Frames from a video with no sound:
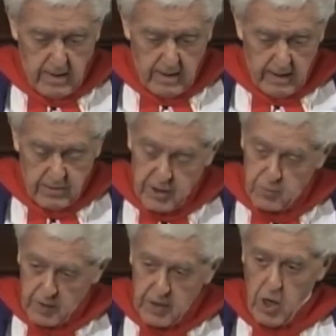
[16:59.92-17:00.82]
And this
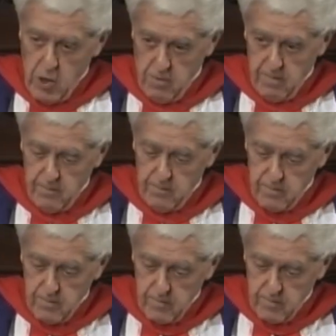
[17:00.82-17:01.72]
we know.
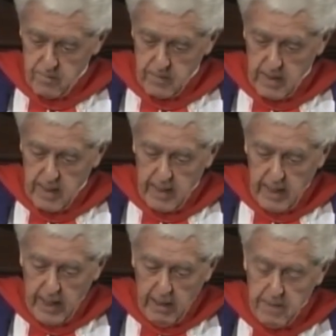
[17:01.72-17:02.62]

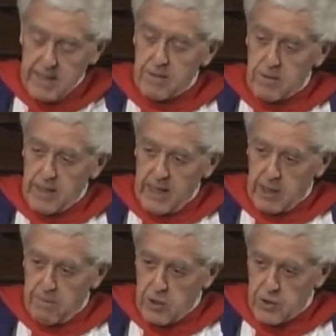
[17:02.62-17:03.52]
Our mental and
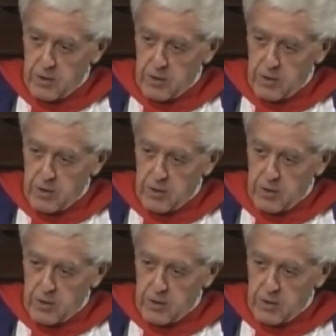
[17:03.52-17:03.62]
emotional